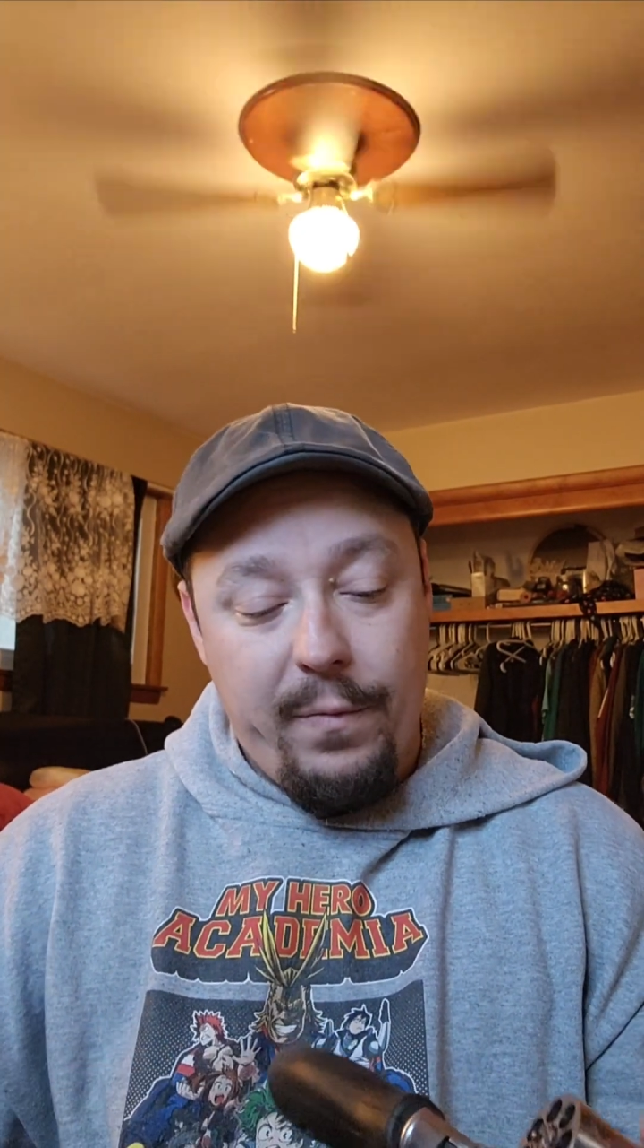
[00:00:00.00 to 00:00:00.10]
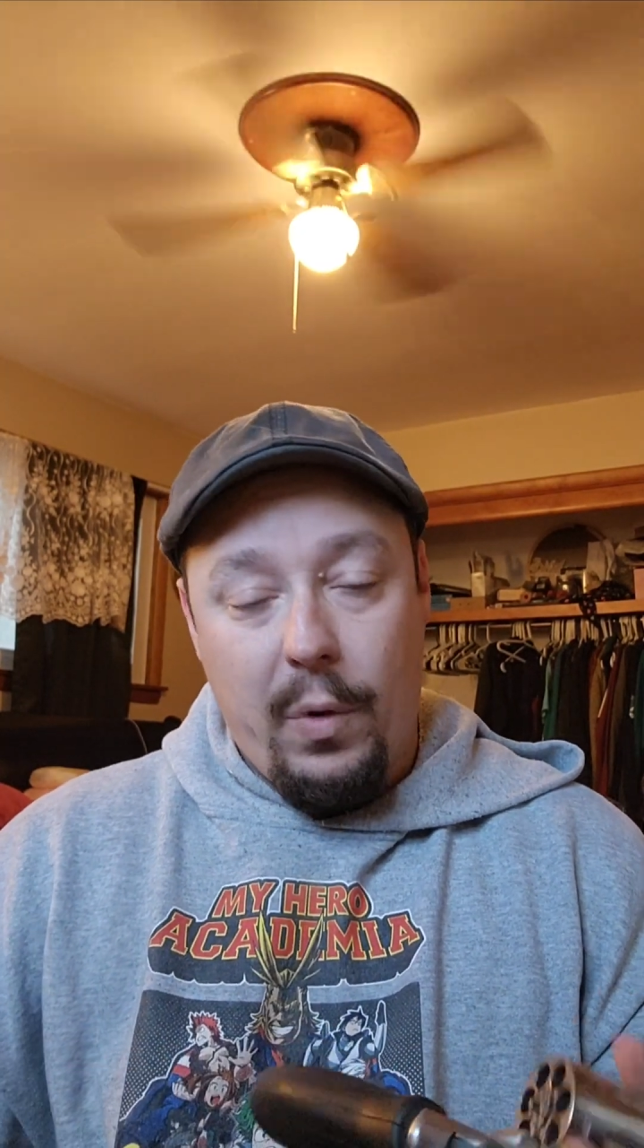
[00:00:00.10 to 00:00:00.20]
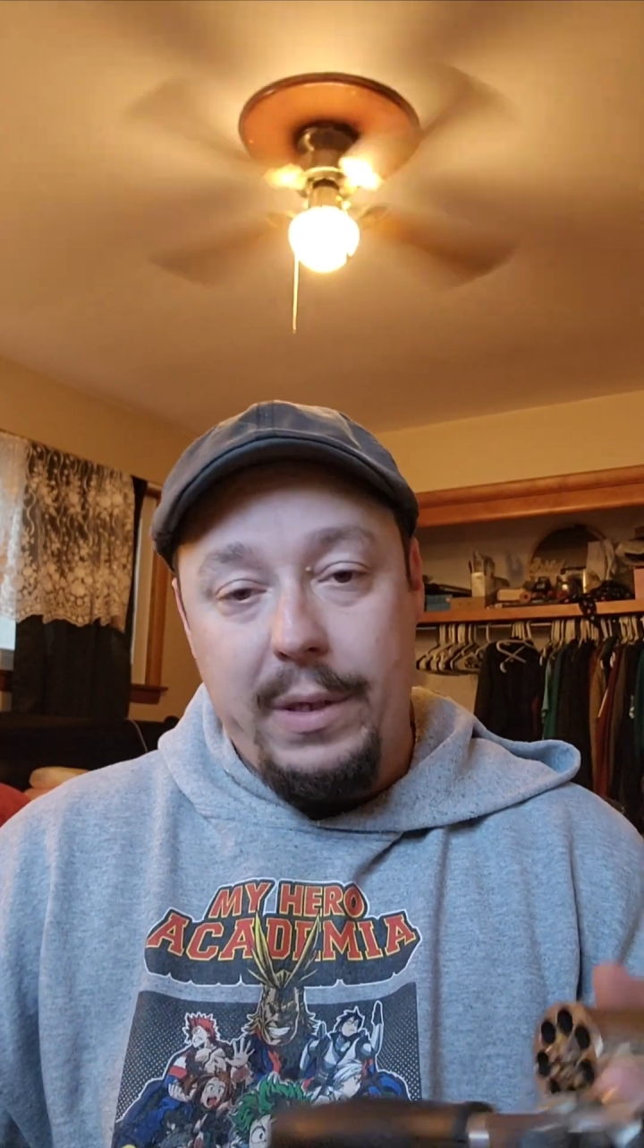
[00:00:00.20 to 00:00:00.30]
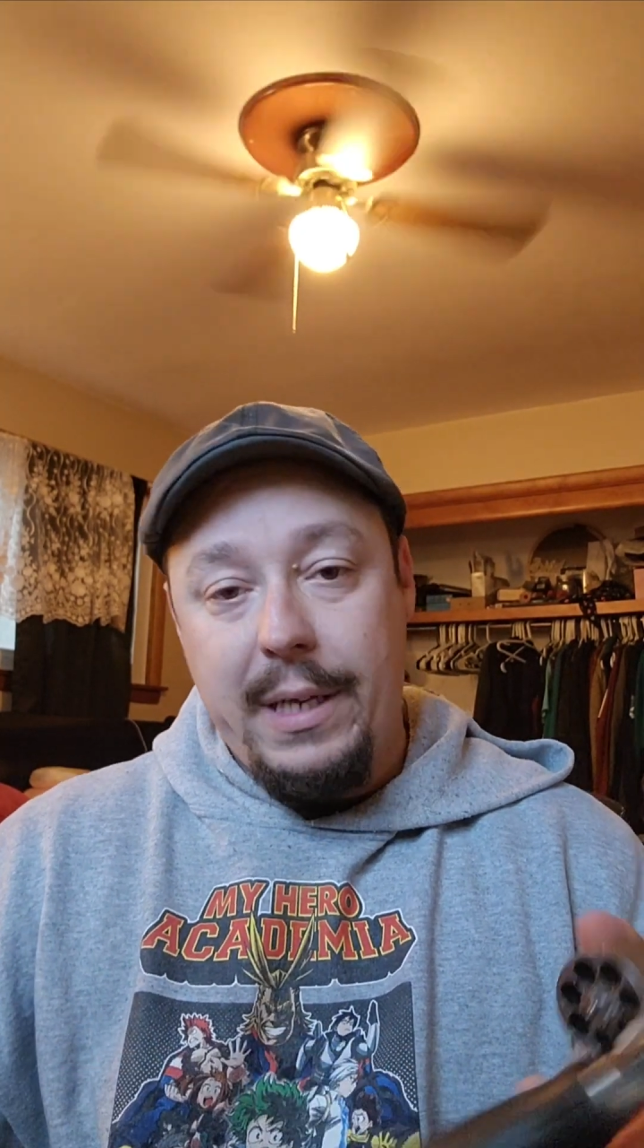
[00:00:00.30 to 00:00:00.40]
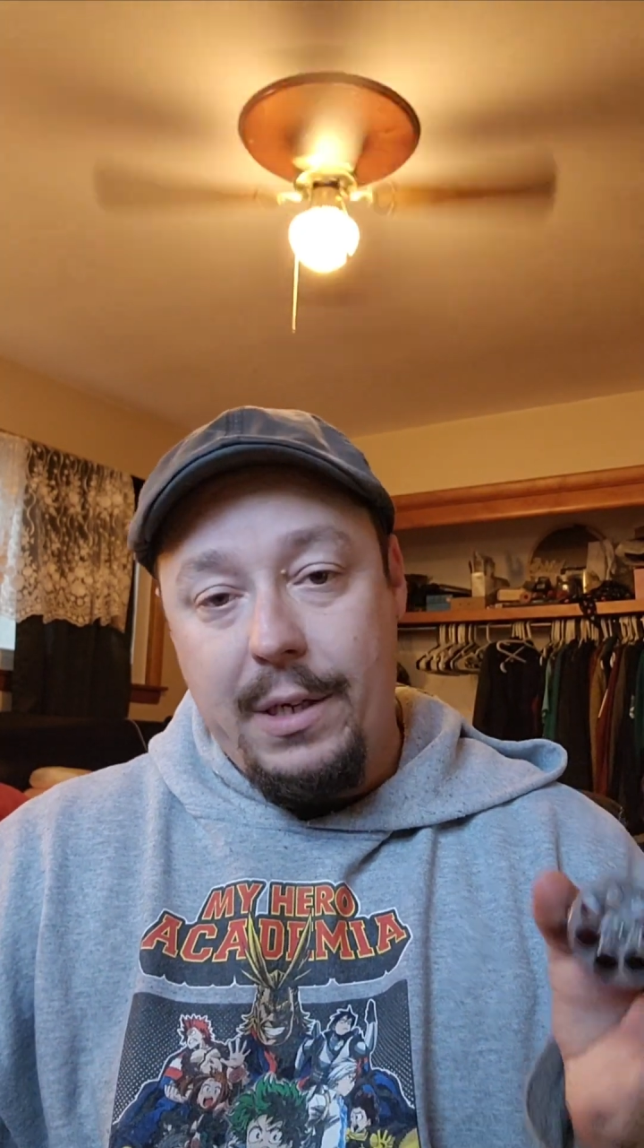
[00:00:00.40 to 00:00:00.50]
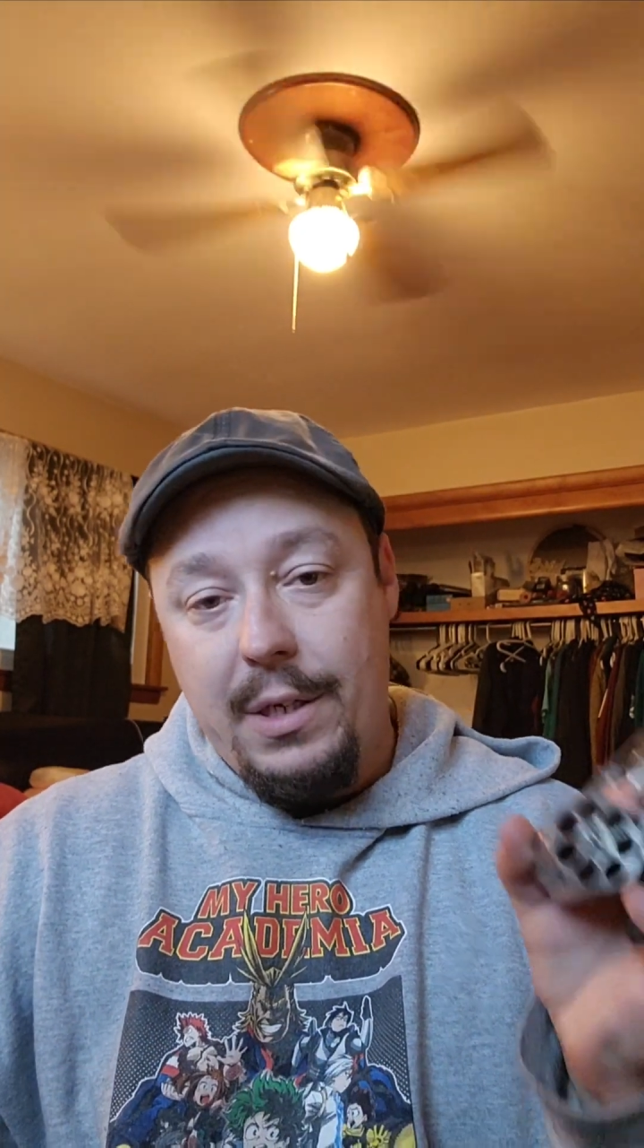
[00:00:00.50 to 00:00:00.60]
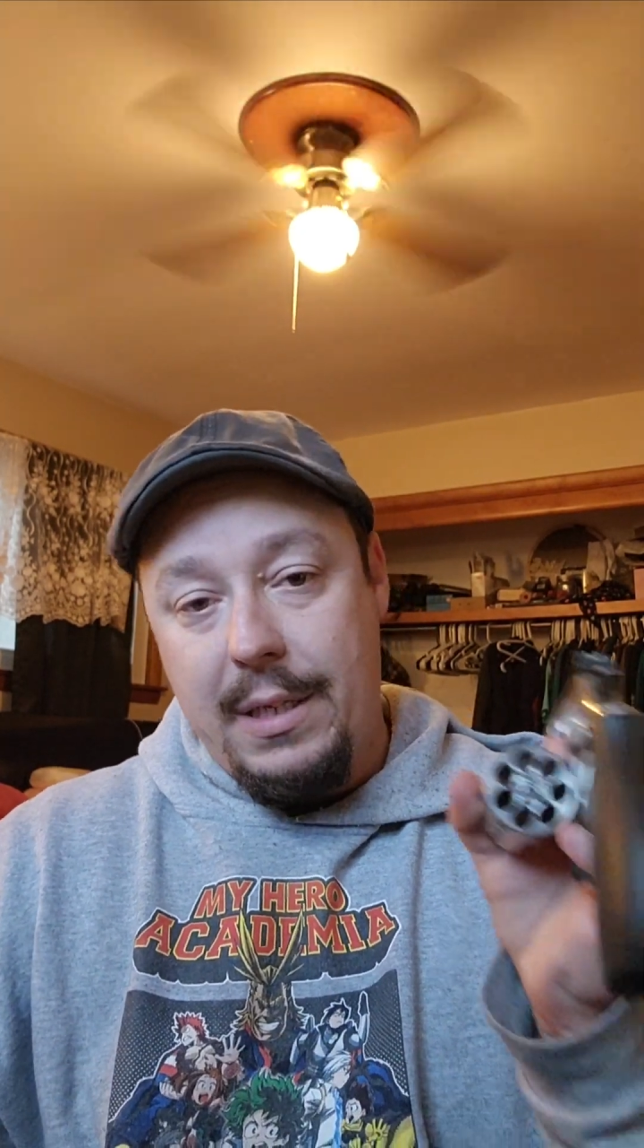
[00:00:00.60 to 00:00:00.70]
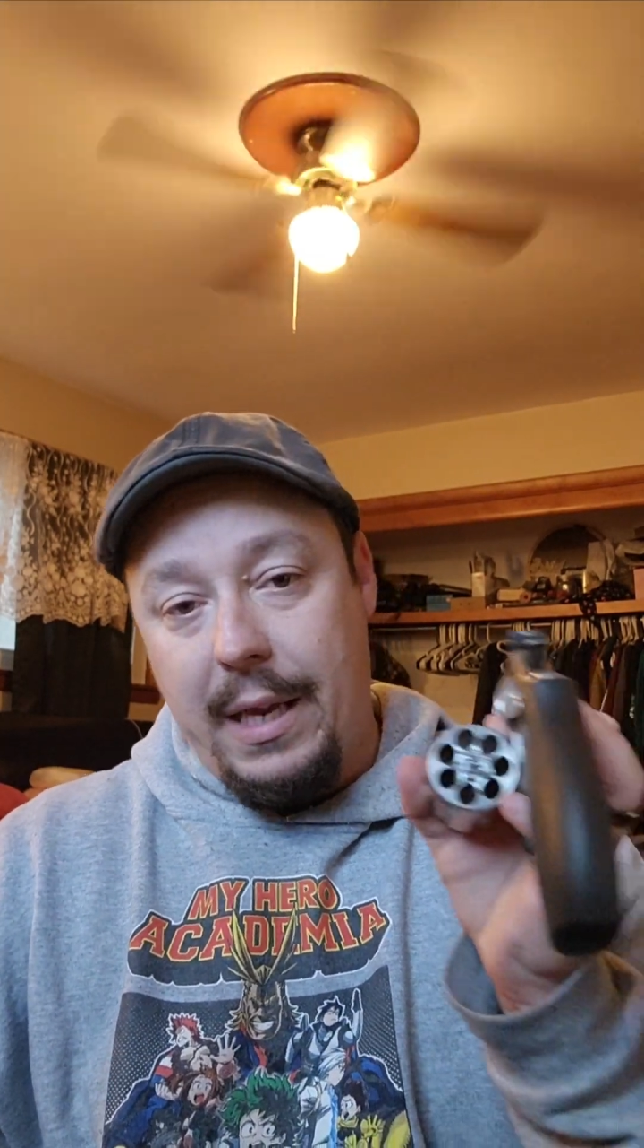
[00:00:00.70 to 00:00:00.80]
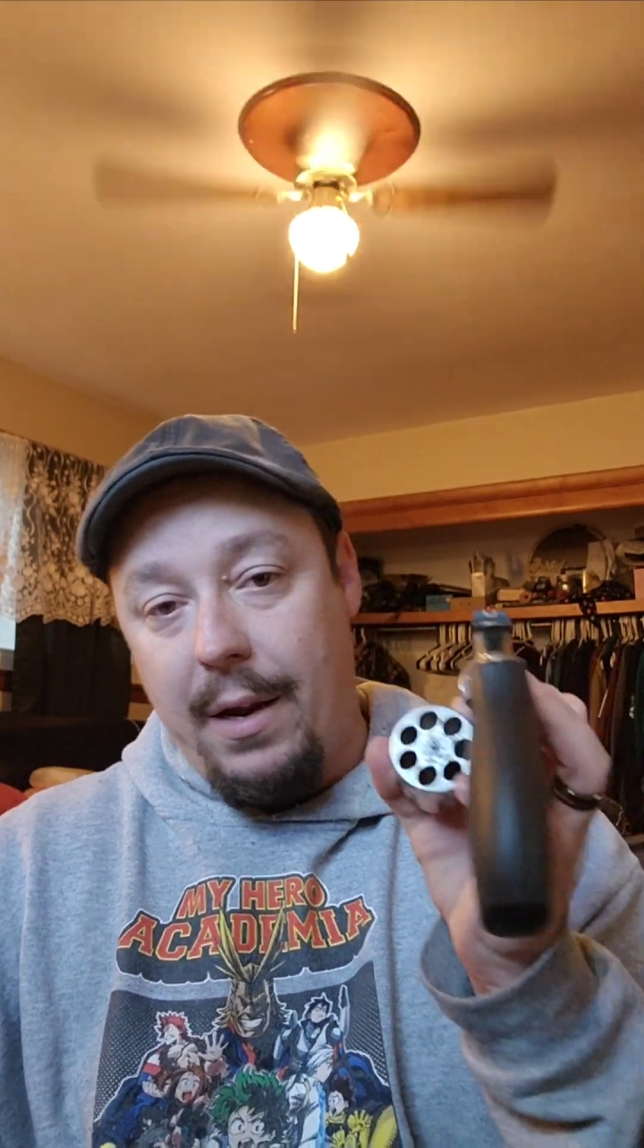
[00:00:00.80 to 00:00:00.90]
full intentions of